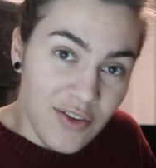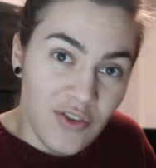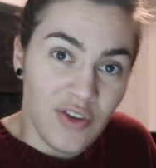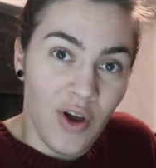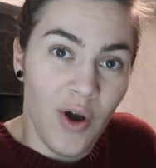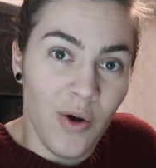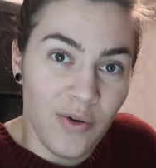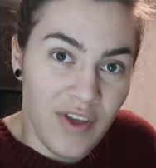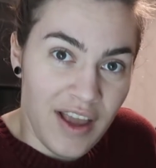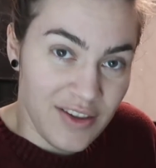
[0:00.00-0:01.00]
So
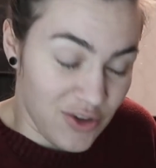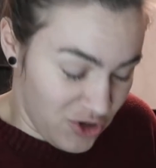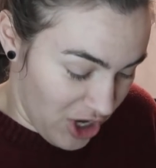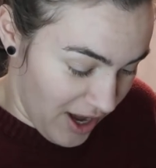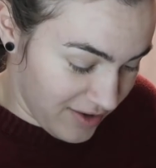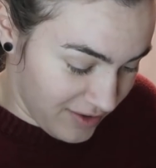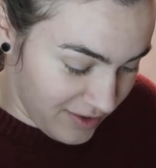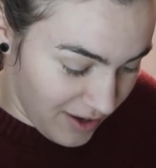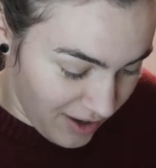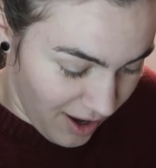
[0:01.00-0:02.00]
thanks,
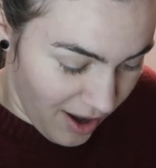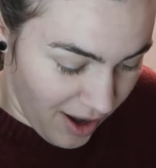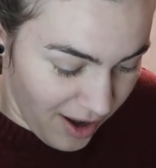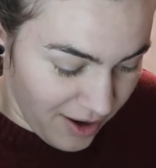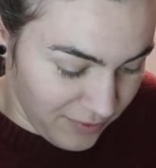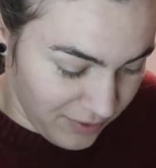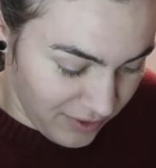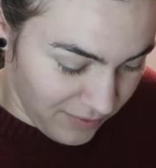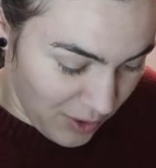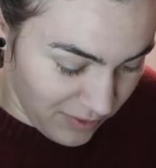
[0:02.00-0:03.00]
Jess, for
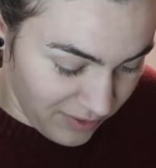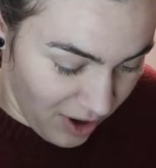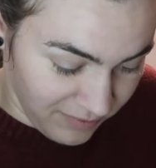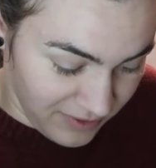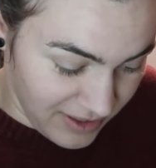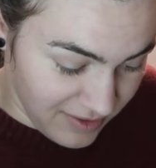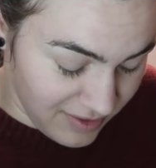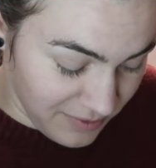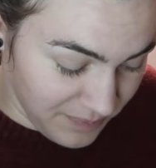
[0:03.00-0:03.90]
the vote of confidence.